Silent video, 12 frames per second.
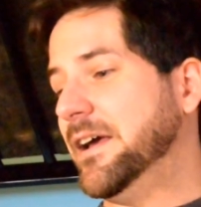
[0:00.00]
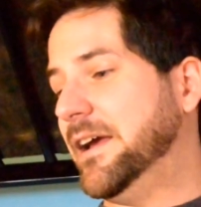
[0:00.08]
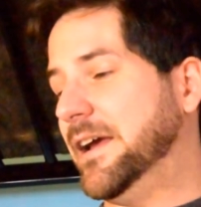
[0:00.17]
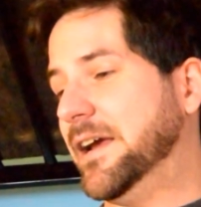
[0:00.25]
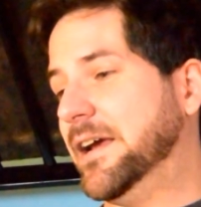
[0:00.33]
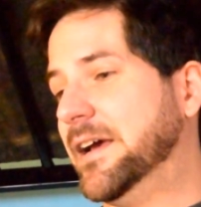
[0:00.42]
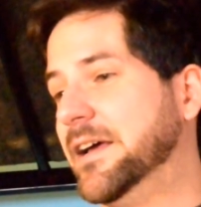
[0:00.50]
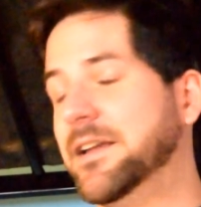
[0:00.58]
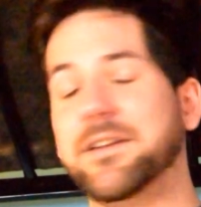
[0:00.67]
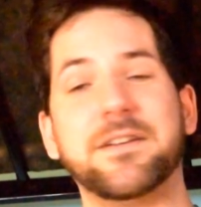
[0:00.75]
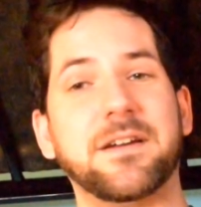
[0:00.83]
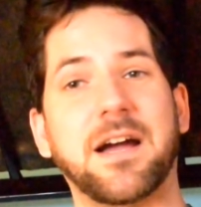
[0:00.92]

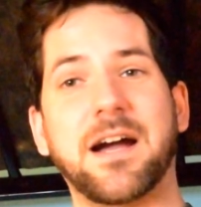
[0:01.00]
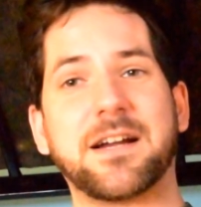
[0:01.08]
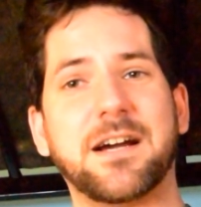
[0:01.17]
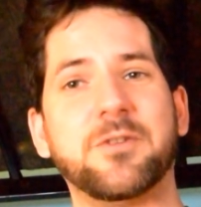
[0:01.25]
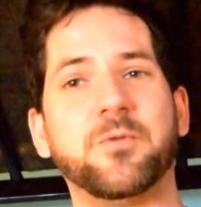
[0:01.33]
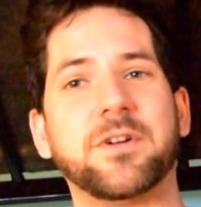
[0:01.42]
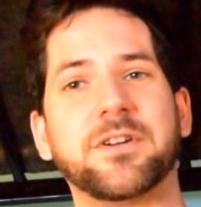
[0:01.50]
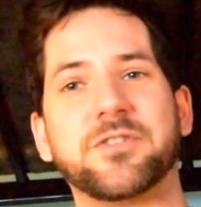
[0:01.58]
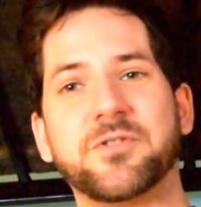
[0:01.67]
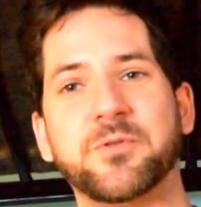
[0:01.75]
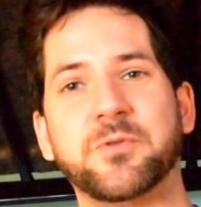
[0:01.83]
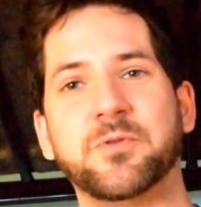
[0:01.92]
and I kind of want to
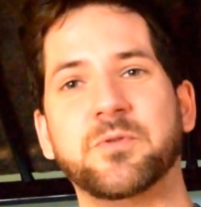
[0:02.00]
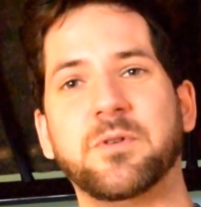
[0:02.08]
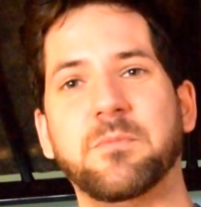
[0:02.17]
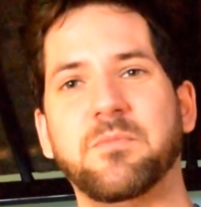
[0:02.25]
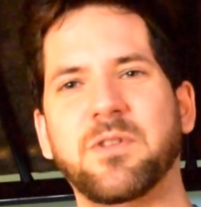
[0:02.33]
do